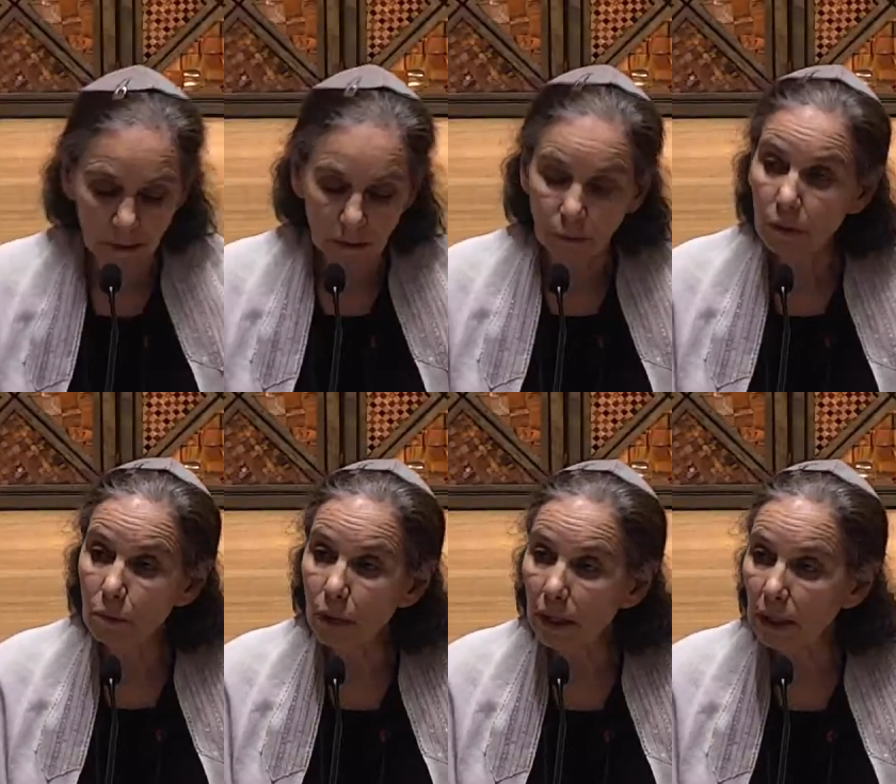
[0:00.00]
We
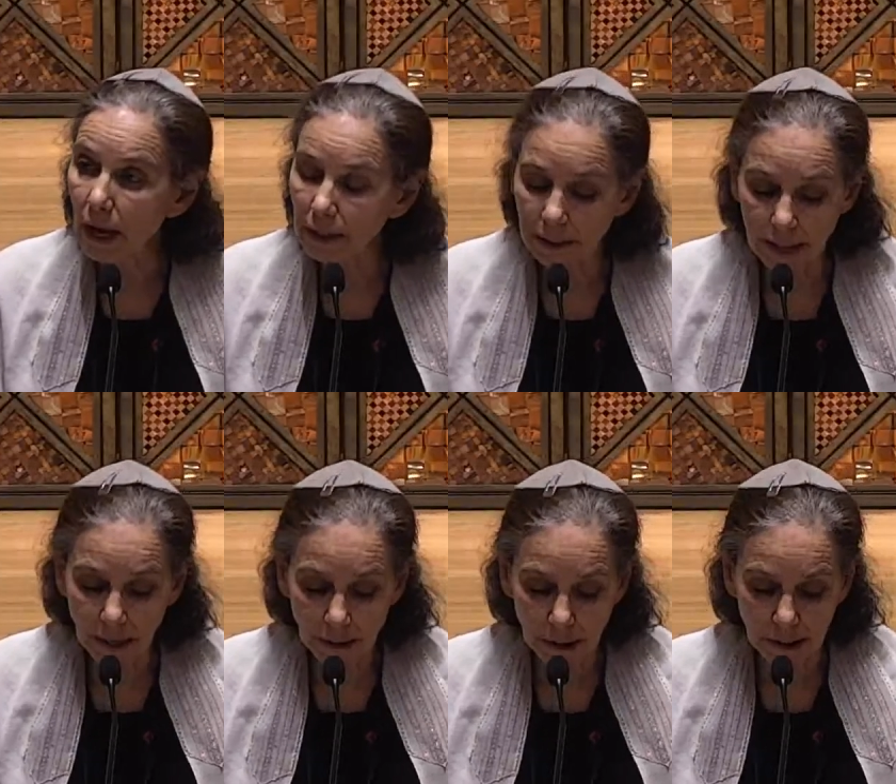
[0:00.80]
will
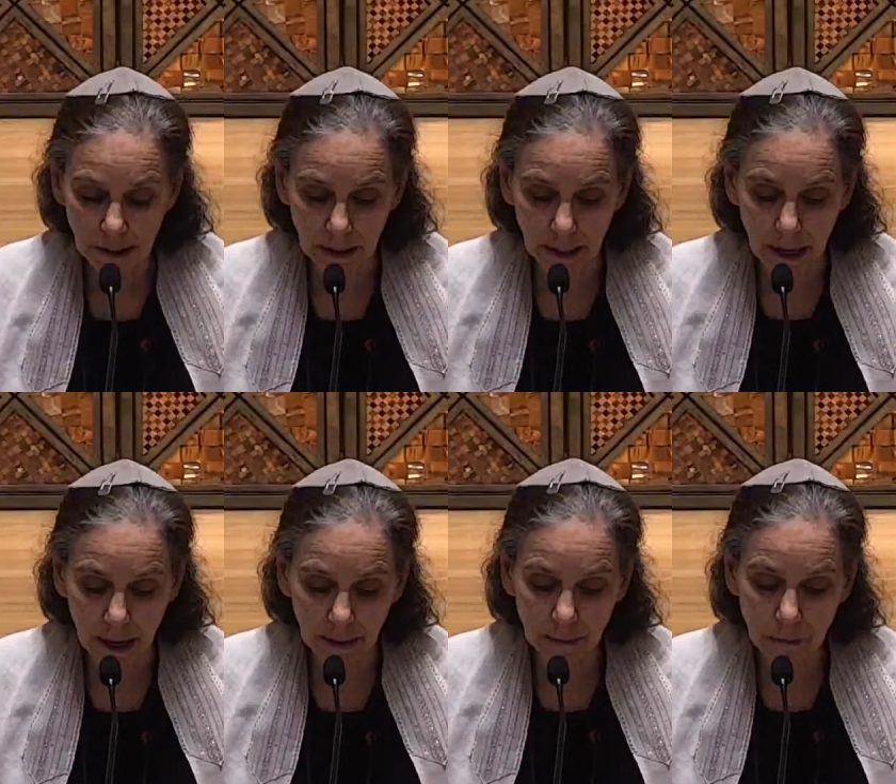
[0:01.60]
undoubtedly
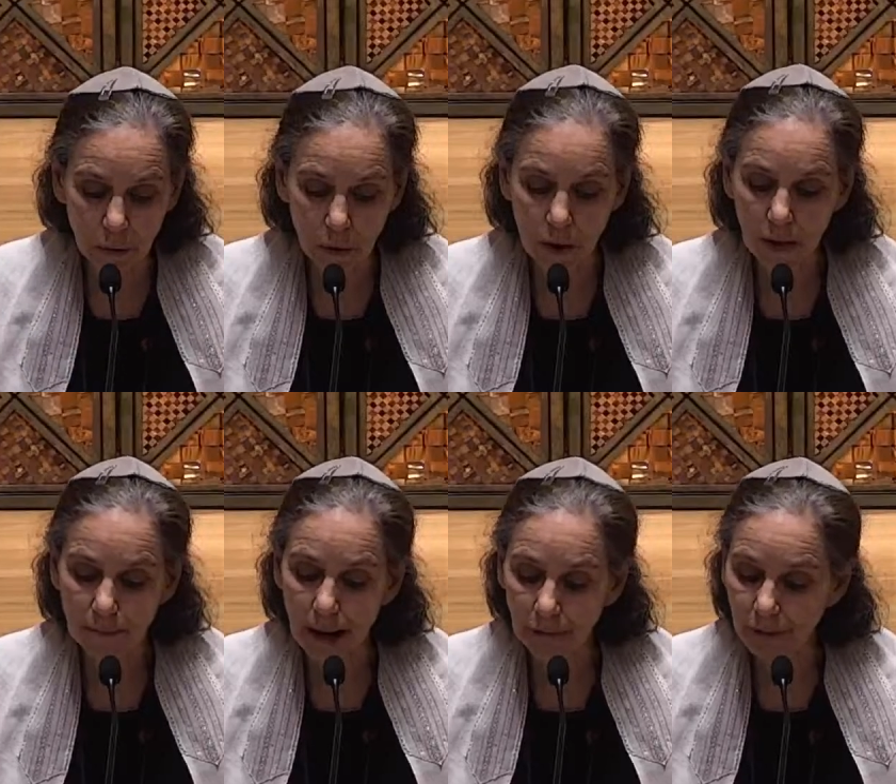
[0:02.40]
learn more
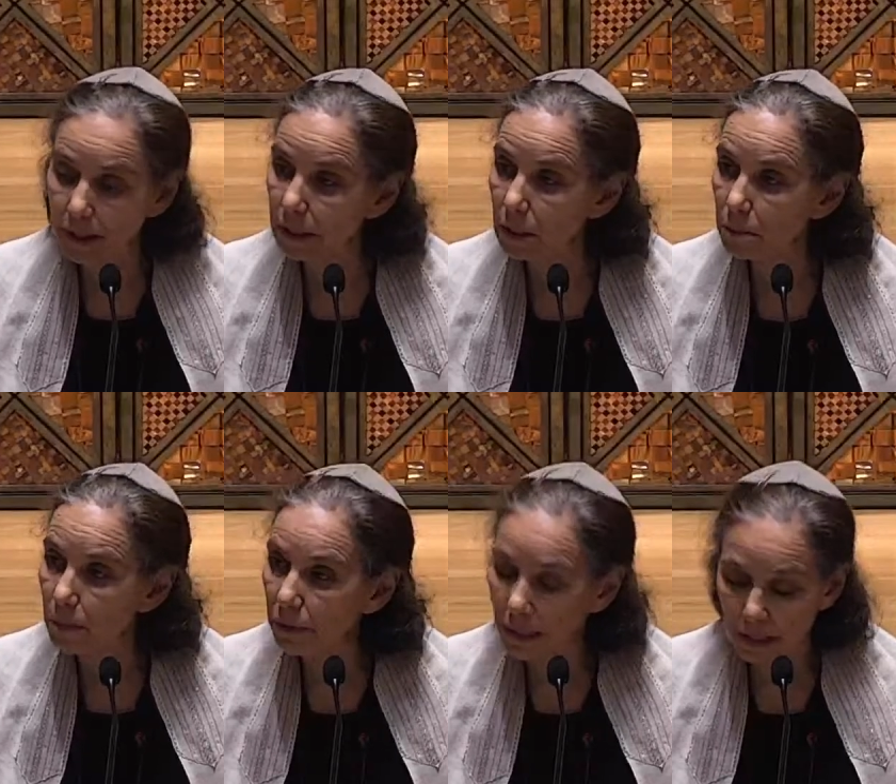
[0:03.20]
about the
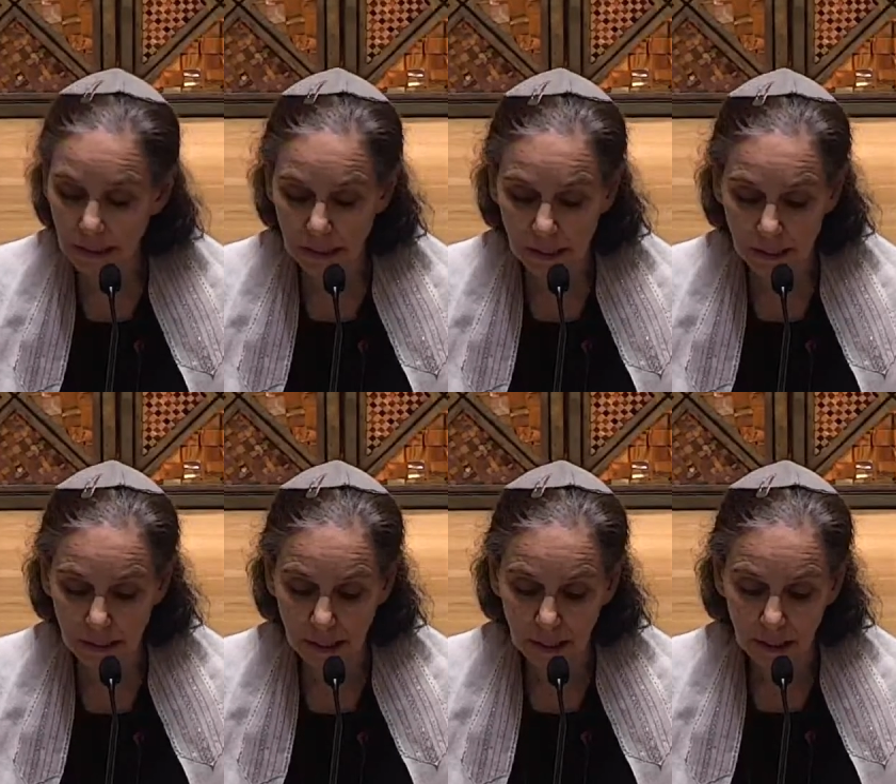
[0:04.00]

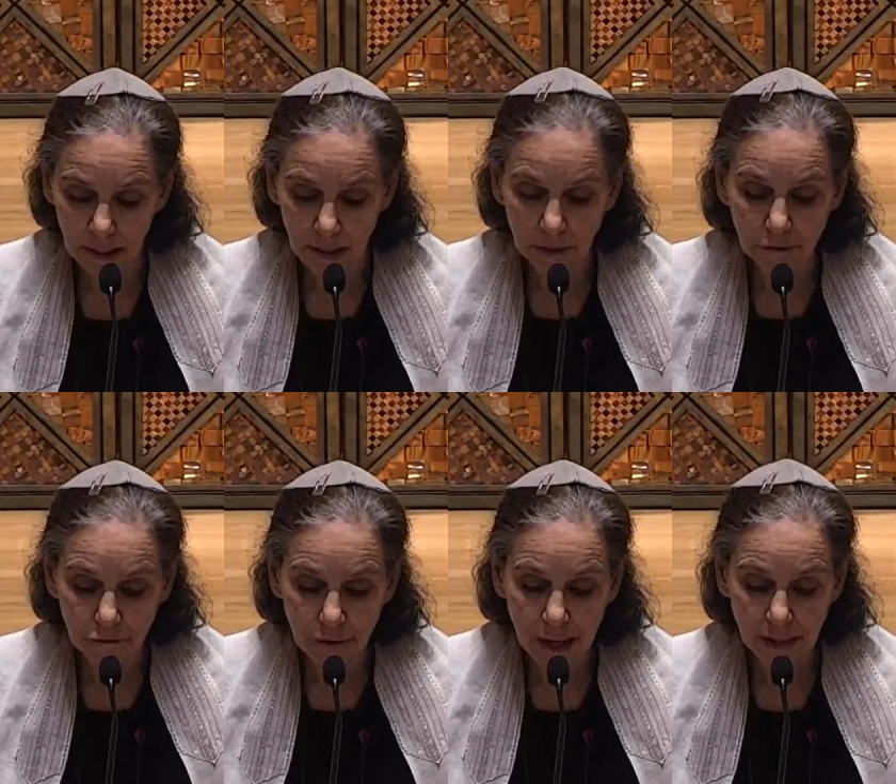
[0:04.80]
experiences and the
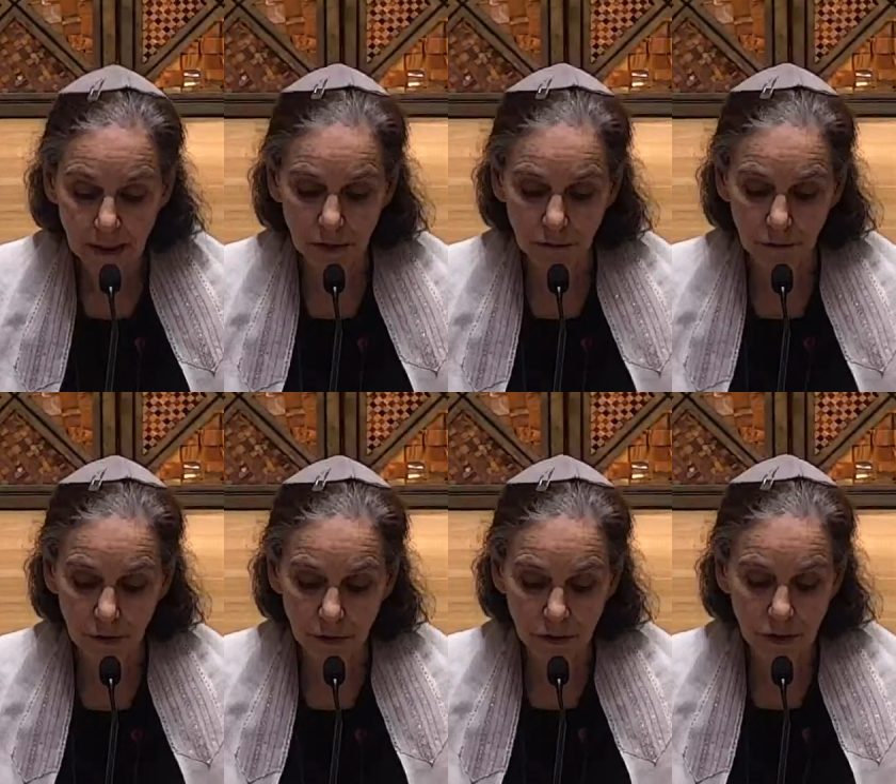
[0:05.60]
fate of the
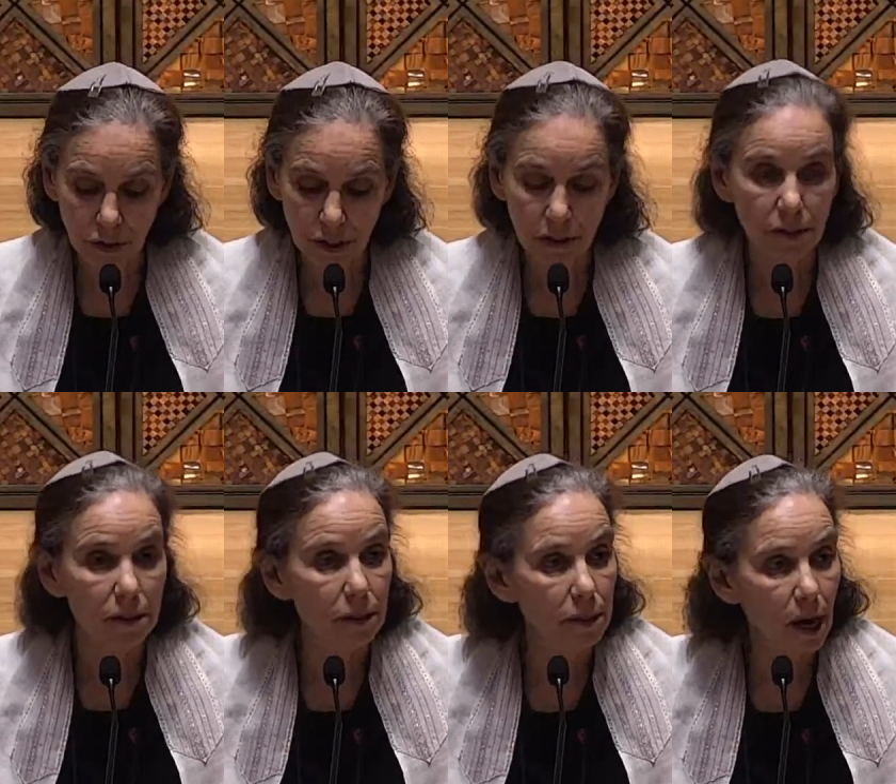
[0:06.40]
hostages
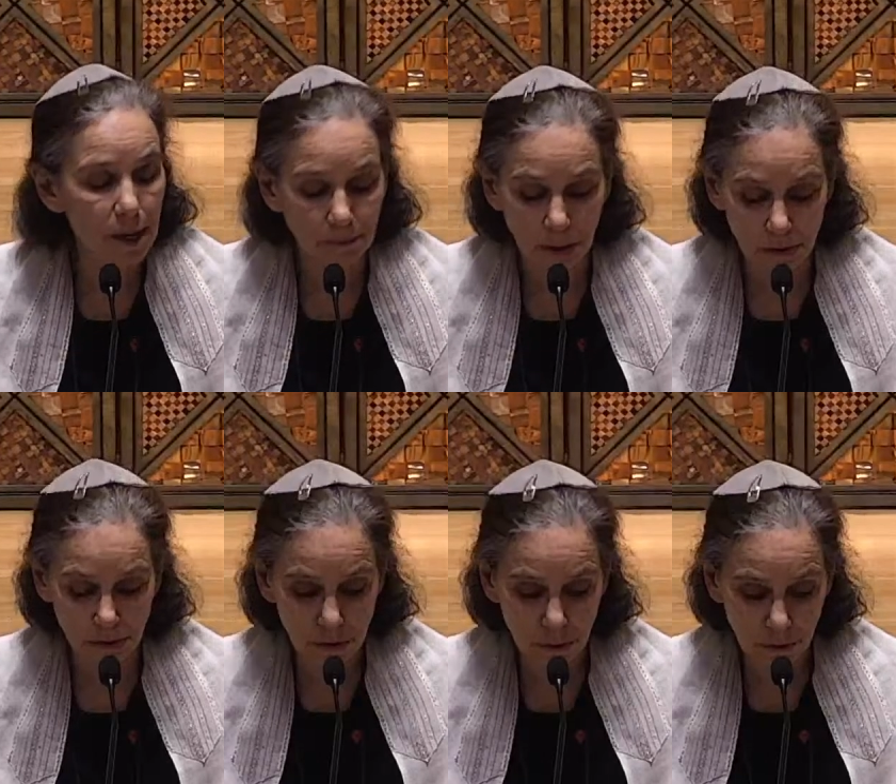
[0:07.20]
as time
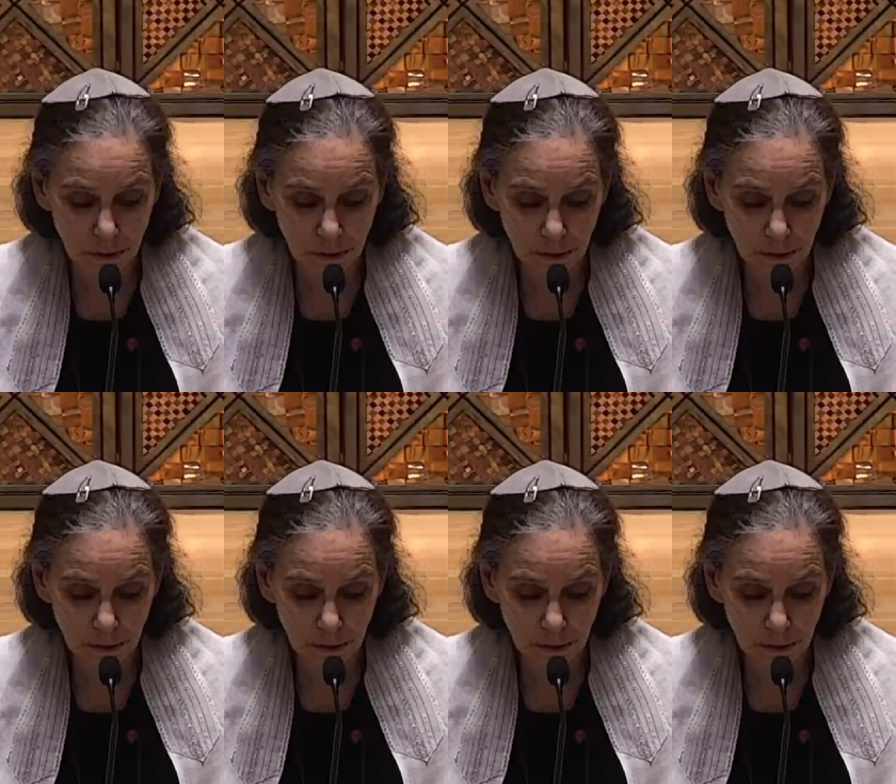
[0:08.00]
goes on.